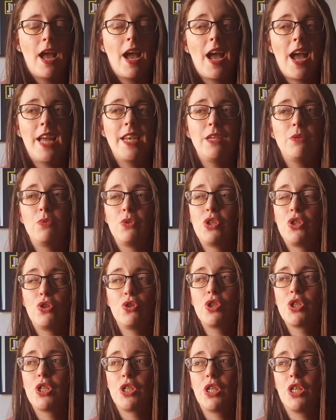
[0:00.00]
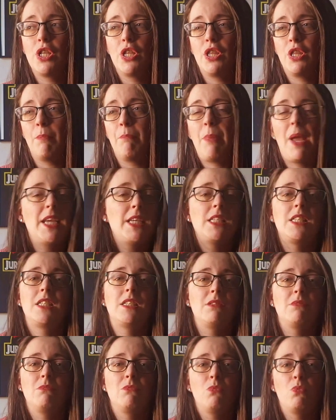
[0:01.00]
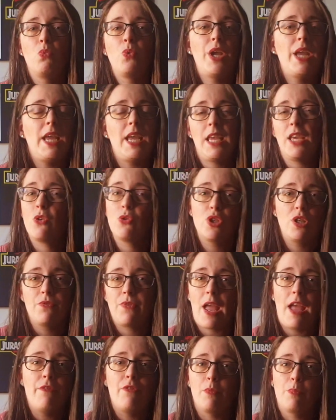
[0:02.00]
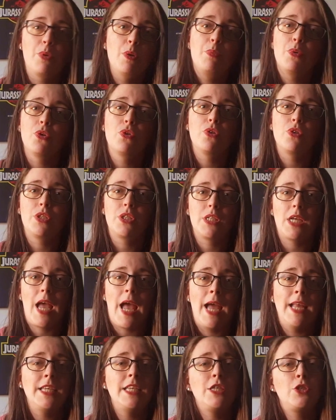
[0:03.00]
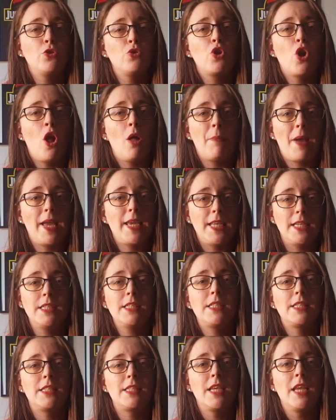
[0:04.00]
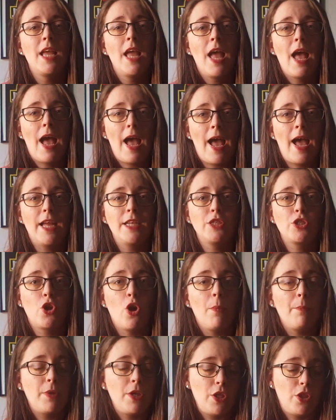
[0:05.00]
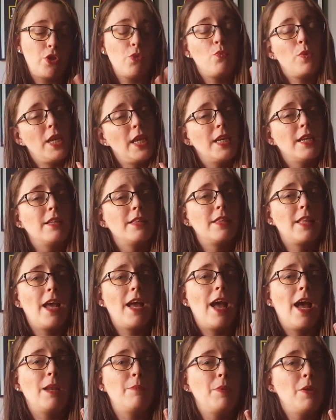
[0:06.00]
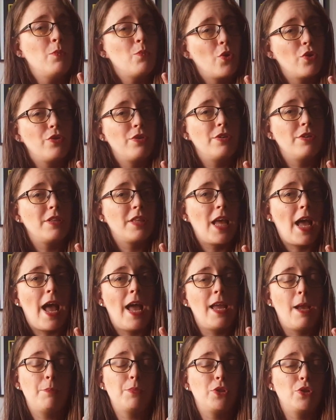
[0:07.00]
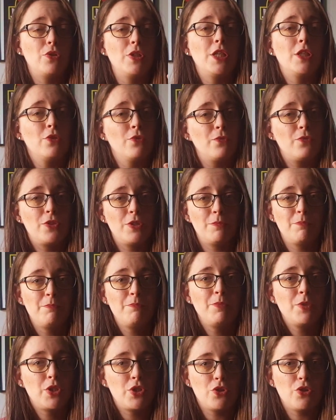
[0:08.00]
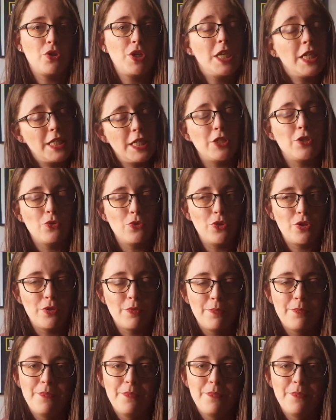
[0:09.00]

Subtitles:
And it was just the best way he could have ever proposed. And he took all my hints and got me the ring that I'd been wanting, that I absolutely loved. So he did good.